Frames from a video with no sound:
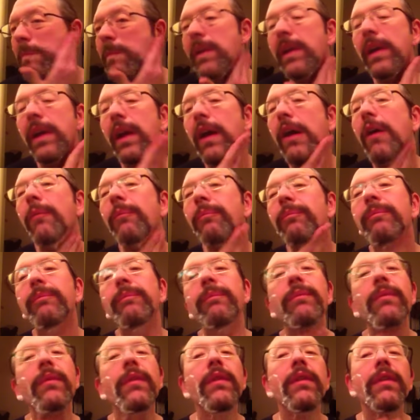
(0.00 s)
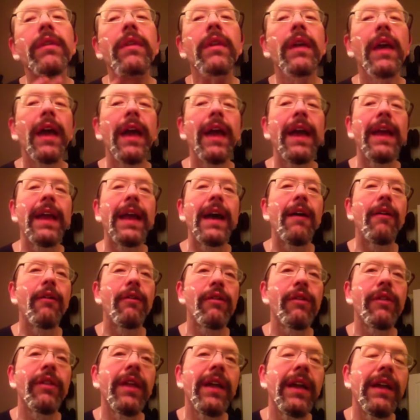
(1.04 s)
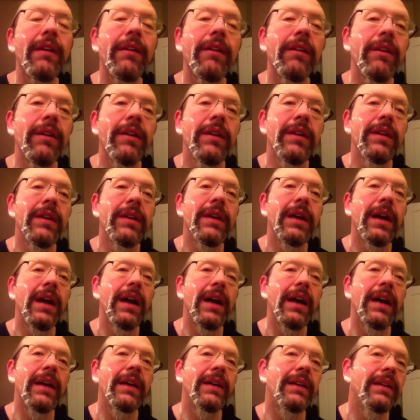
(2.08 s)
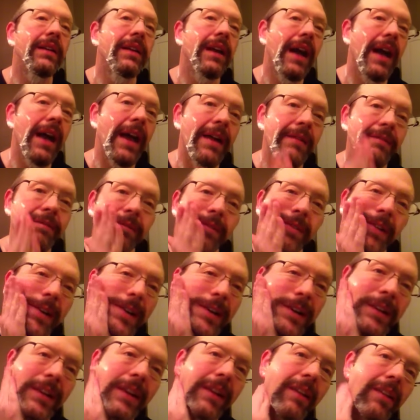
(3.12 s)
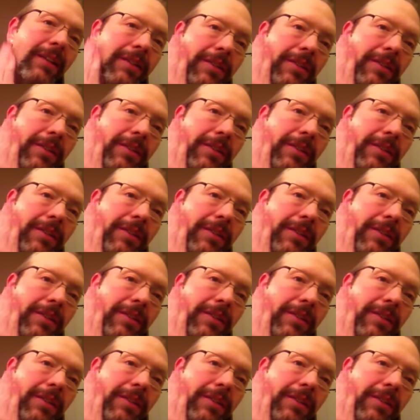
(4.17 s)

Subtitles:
you know, 8 hours later, I had very little